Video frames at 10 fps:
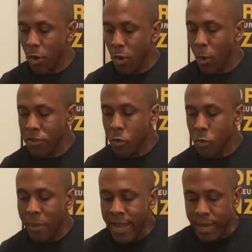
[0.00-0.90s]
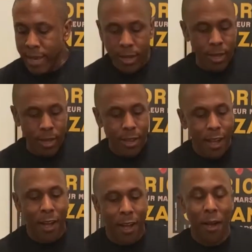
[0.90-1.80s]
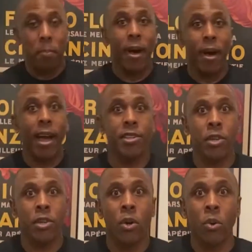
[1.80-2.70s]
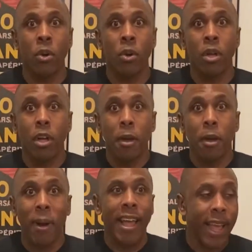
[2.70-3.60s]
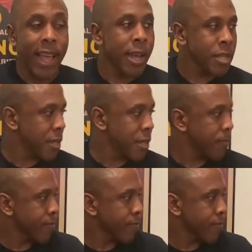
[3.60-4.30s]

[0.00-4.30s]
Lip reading: When you make pie dough by hand,